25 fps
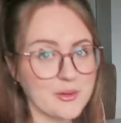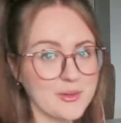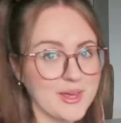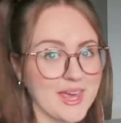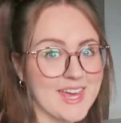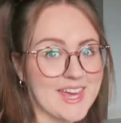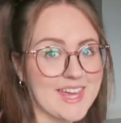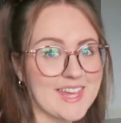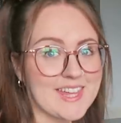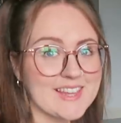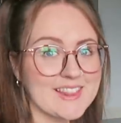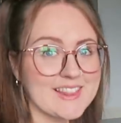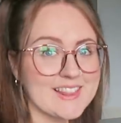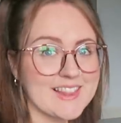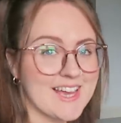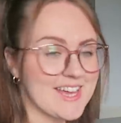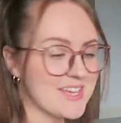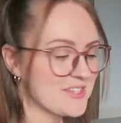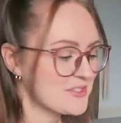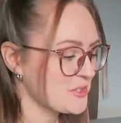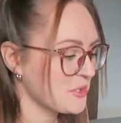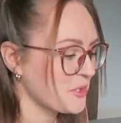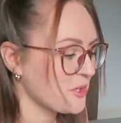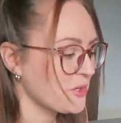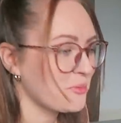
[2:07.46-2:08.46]
Okay,
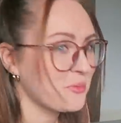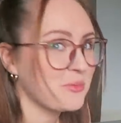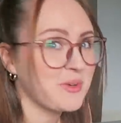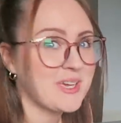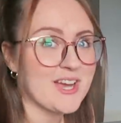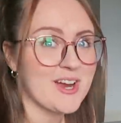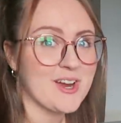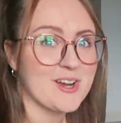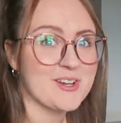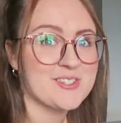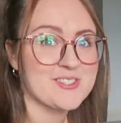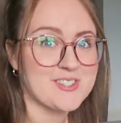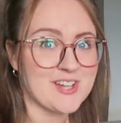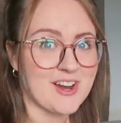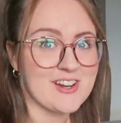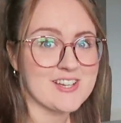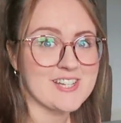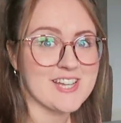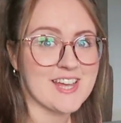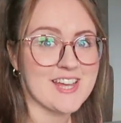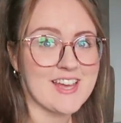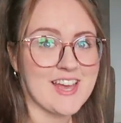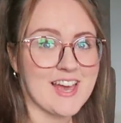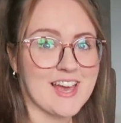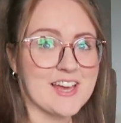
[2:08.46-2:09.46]
let's hope we are
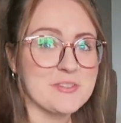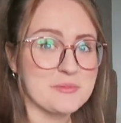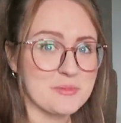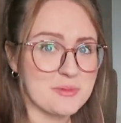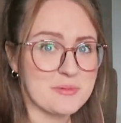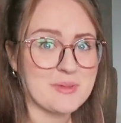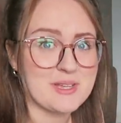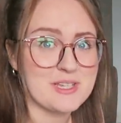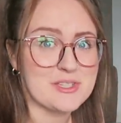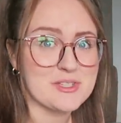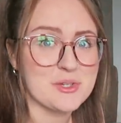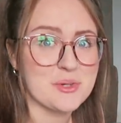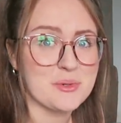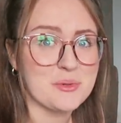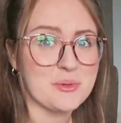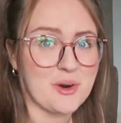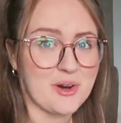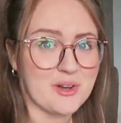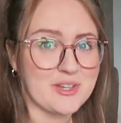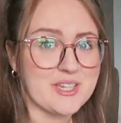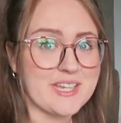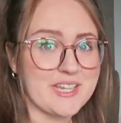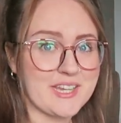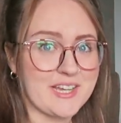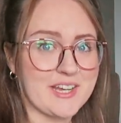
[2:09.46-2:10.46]
starting as we mean to go
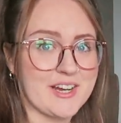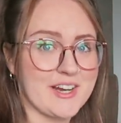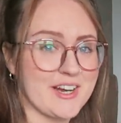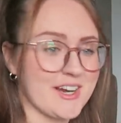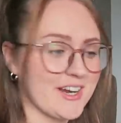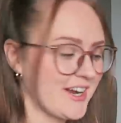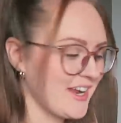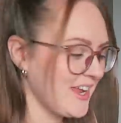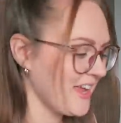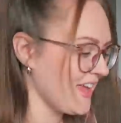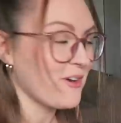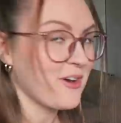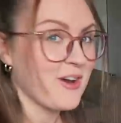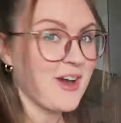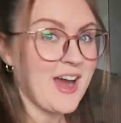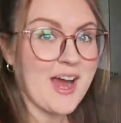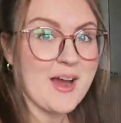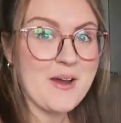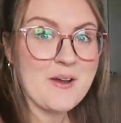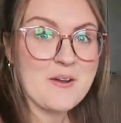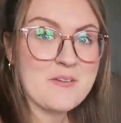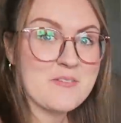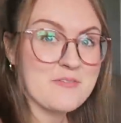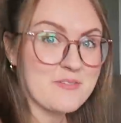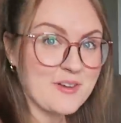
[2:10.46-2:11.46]
on here. For
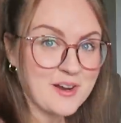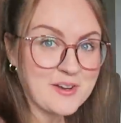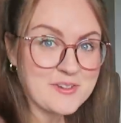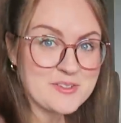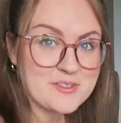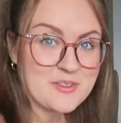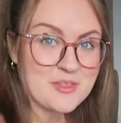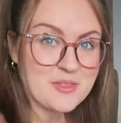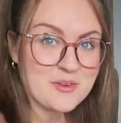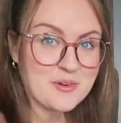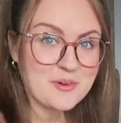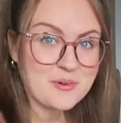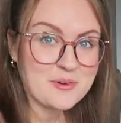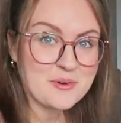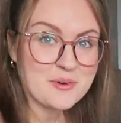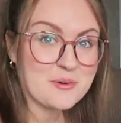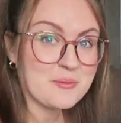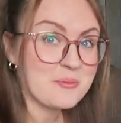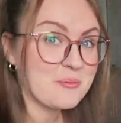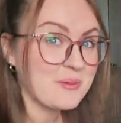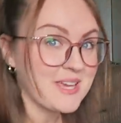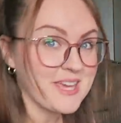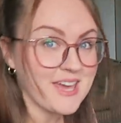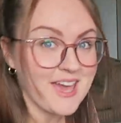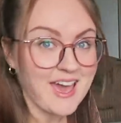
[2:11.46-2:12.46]
our first throw
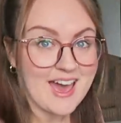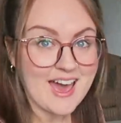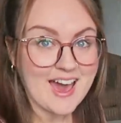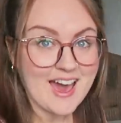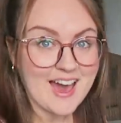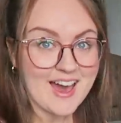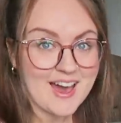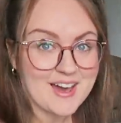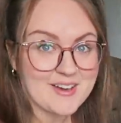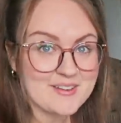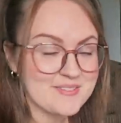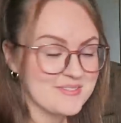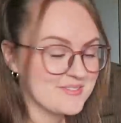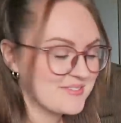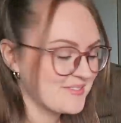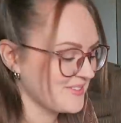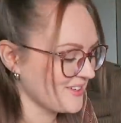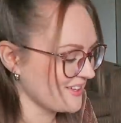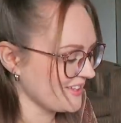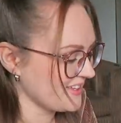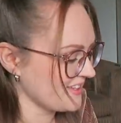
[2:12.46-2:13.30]
we have,